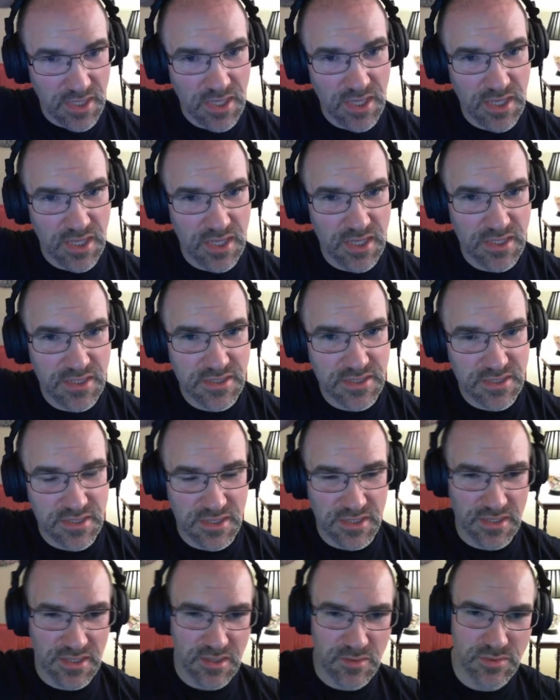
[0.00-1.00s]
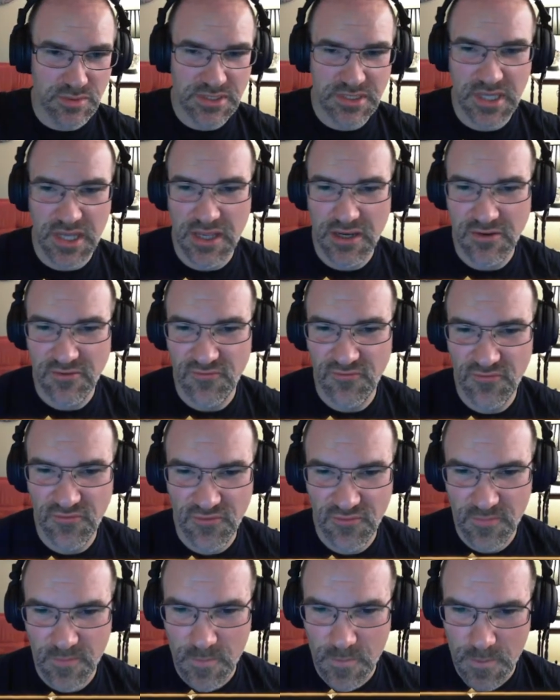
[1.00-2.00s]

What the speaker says: and it was kind of